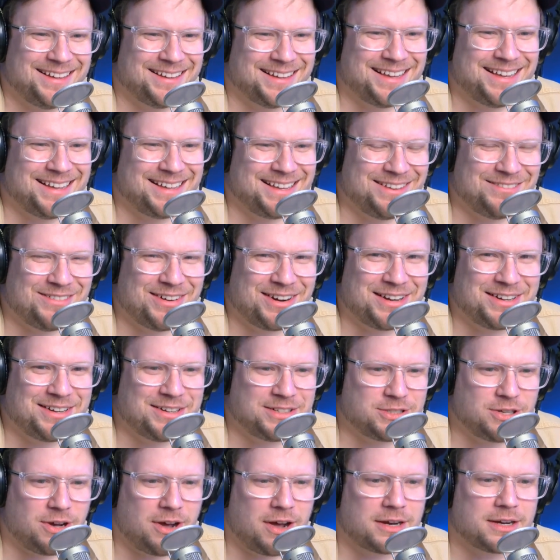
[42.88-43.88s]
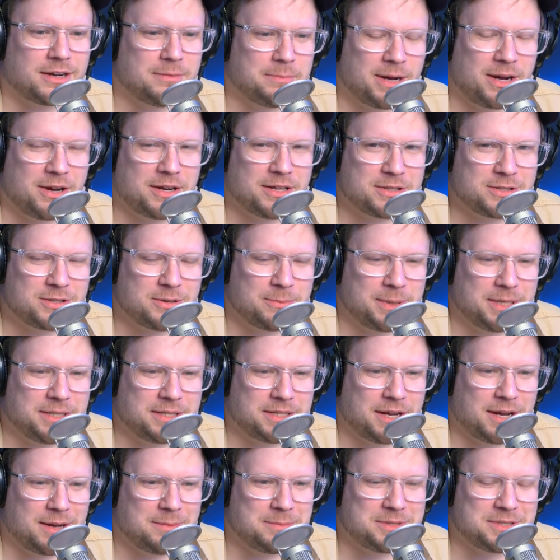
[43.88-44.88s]
like he wanted to talk about it so many
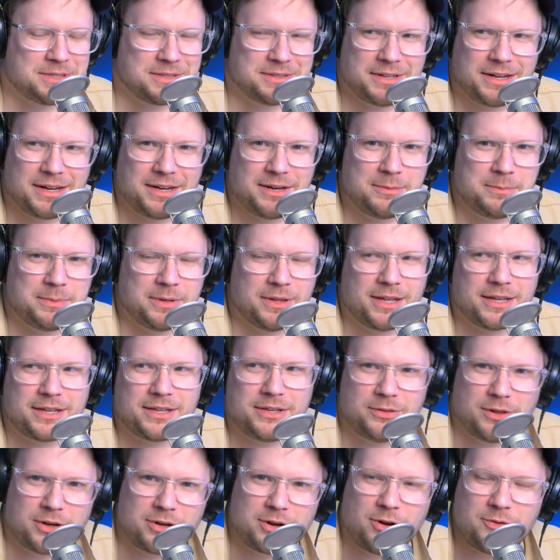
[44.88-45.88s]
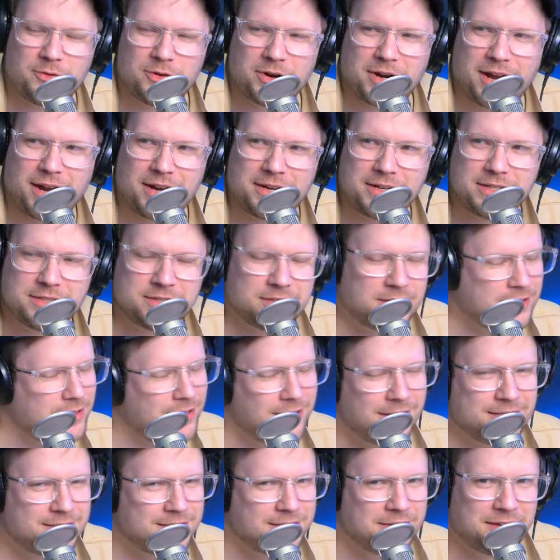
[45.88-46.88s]
times, and and he would be like you look over at Andy, he's like,
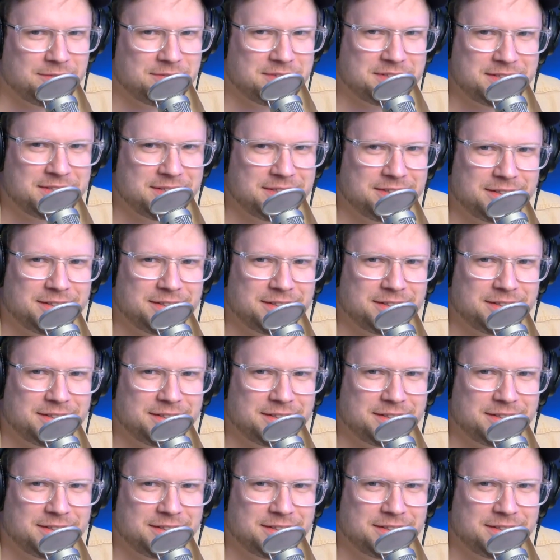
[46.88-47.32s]
no, I still haven't seen